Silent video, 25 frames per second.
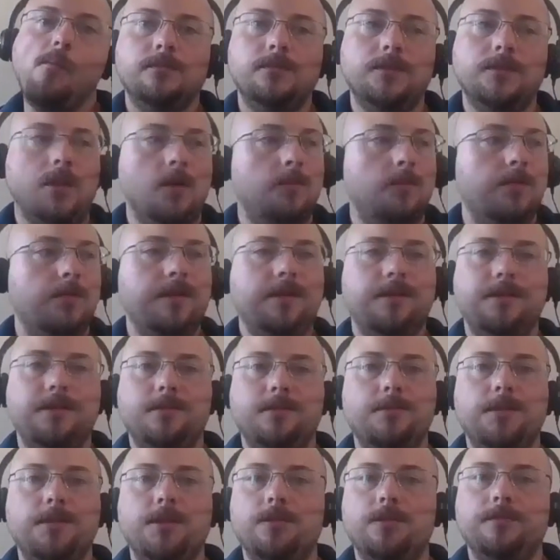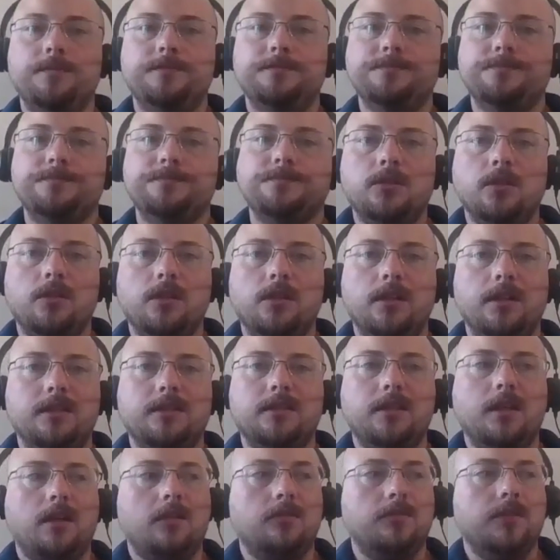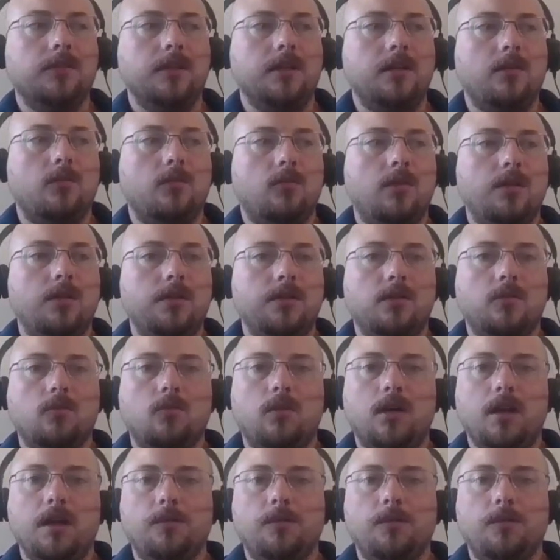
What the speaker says: Nobody is immune. So then it's not really a wonder why